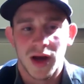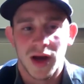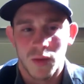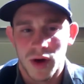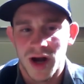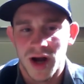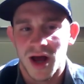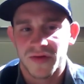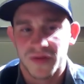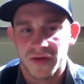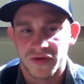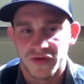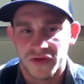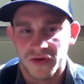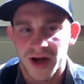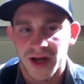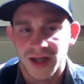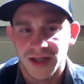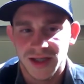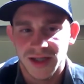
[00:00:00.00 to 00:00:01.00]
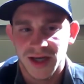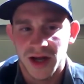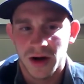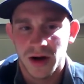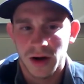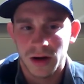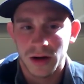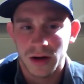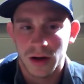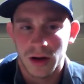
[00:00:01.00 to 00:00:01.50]
I went out to the training
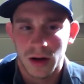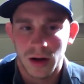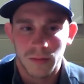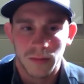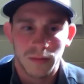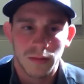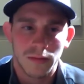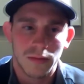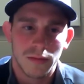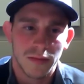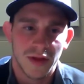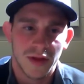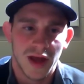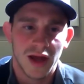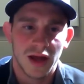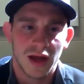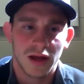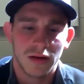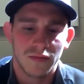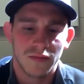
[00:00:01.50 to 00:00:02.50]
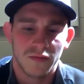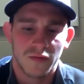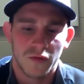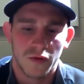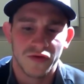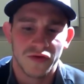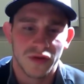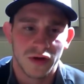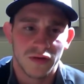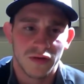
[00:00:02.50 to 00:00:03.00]
center.
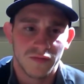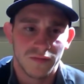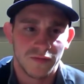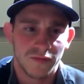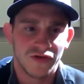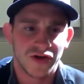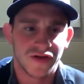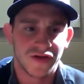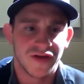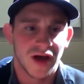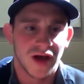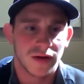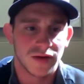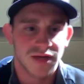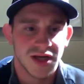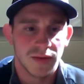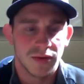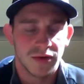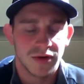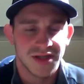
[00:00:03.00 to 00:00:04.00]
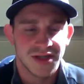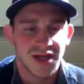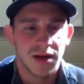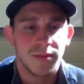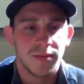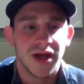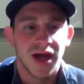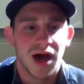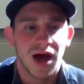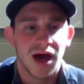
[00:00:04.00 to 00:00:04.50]
Fortunately, Virginia Tech was able to
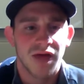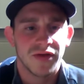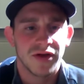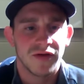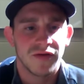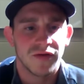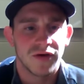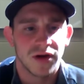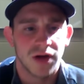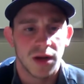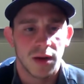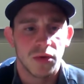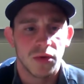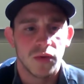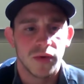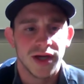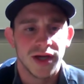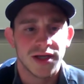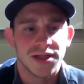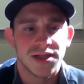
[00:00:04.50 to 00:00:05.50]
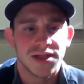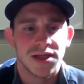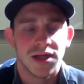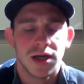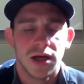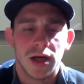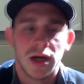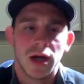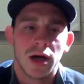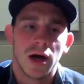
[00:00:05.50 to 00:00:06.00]
send me out there for a couple weeks.
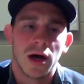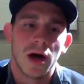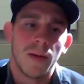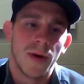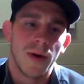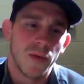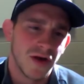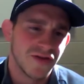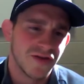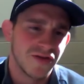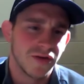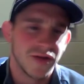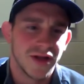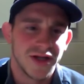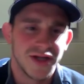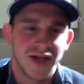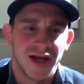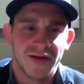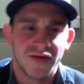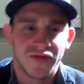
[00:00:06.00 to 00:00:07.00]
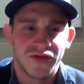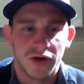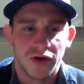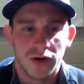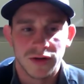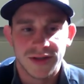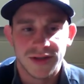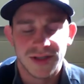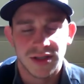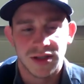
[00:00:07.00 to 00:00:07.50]
I wrestled in the Dave
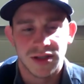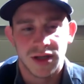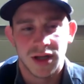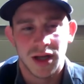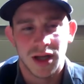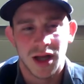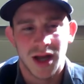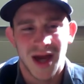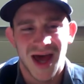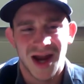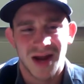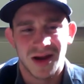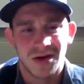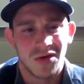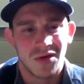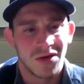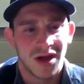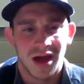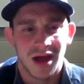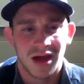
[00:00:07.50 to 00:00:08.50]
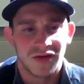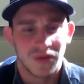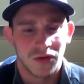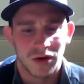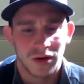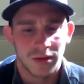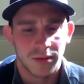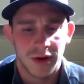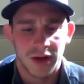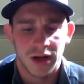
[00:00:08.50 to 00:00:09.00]
Schultz and had an okay
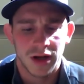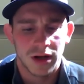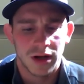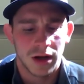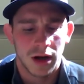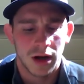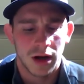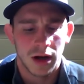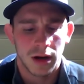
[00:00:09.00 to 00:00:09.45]
tournament.